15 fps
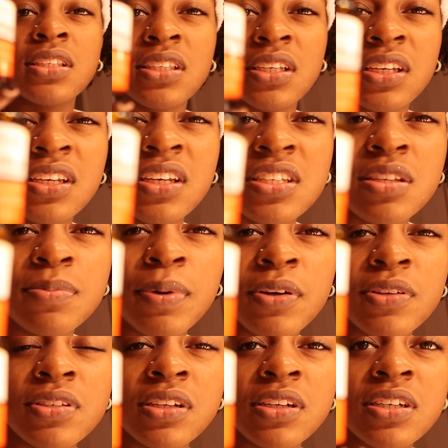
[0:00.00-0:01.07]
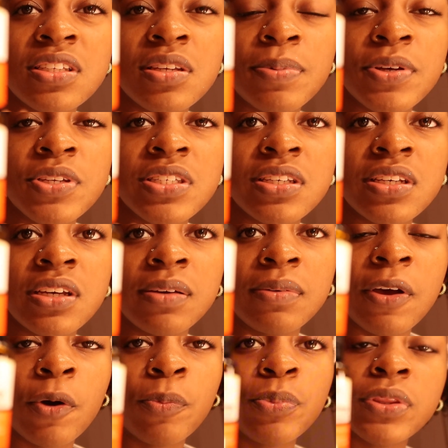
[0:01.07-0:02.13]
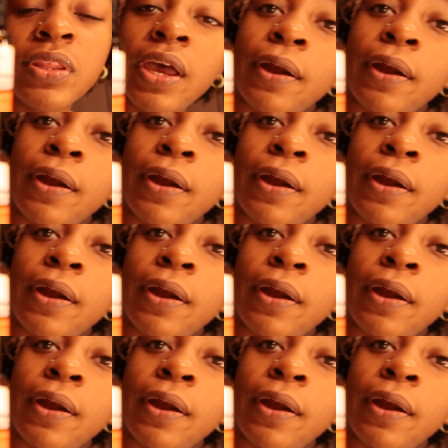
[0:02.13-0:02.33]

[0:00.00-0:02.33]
scent is supposed to help with